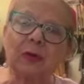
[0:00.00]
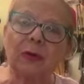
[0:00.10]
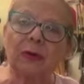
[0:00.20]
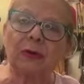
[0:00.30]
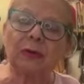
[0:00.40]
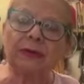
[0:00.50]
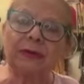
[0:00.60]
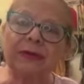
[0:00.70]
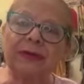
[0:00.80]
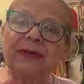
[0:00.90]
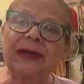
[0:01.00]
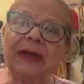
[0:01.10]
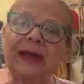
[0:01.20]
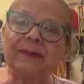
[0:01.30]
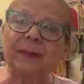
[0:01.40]
the world
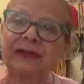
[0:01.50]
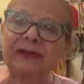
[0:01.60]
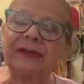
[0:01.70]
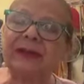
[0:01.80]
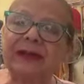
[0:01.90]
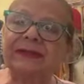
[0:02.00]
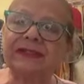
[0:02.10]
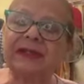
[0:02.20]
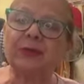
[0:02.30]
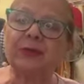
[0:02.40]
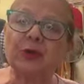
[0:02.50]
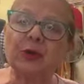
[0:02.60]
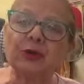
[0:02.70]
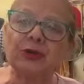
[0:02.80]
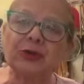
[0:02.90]
that have that uh,
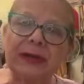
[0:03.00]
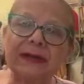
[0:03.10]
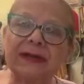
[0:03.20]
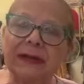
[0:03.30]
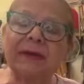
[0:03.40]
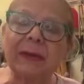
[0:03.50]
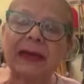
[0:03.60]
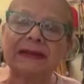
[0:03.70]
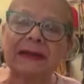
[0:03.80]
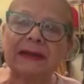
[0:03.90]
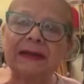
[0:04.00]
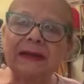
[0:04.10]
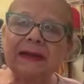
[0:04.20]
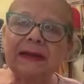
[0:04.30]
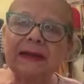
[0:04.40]
produce yerba mate,
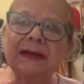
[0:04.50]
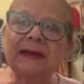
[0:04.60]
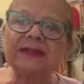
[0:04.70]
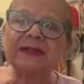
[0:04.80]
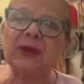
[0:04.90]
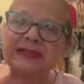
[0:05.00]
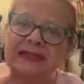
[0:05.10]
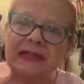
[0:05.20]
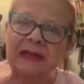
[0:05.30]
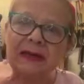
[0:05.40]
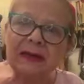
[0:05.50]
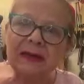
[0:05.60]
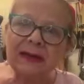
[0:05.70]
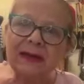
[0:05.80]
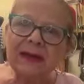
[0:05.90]
and it's Brazil,
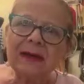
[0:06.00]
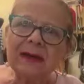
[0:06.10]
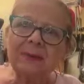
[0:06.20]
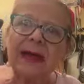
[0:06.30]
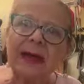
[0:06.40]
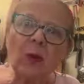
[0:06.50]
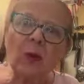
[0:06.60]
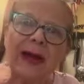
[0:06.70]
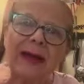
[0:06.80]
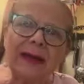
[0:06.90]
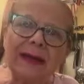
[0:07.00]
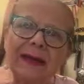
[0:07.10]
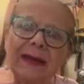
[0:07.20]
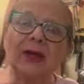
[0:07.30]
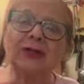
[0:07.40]
Paraguay,
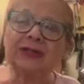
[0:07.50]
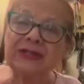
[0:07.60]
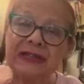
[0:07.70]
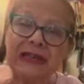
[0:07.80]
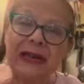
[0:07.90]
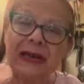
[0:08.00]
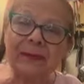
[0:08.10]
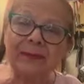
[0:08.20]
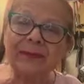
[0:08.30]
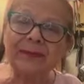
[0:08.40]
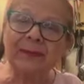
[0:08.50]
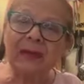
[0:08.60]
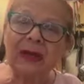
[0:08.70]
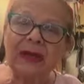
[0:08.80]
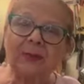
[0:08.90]
and Argentina.
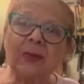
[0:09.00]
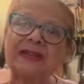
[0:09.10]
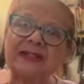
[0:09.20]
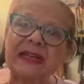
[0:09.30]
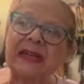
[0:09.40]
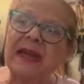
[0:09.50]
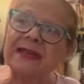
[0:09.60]
Brazil